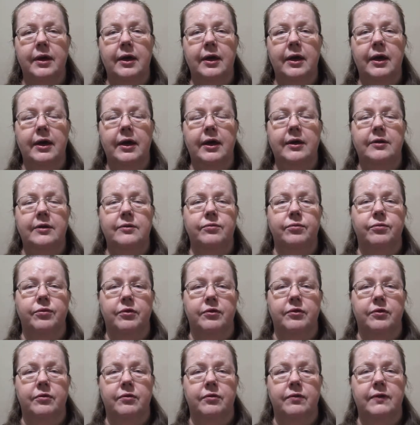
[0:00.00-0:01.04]
and
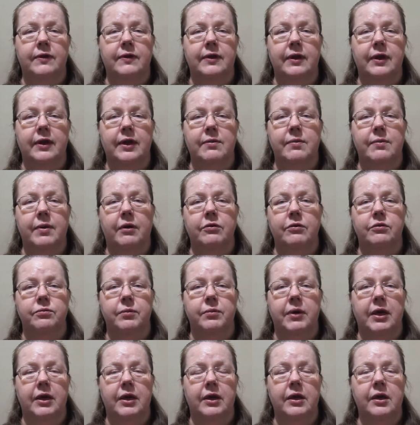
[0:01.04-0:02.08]
what you think about
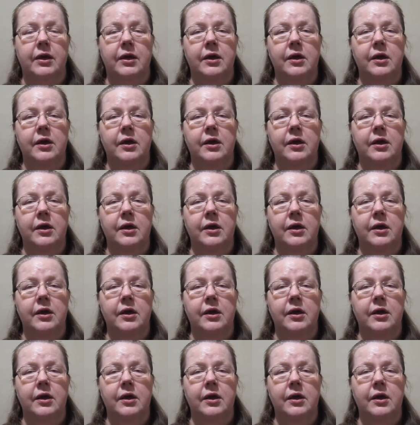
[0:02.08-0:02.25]
my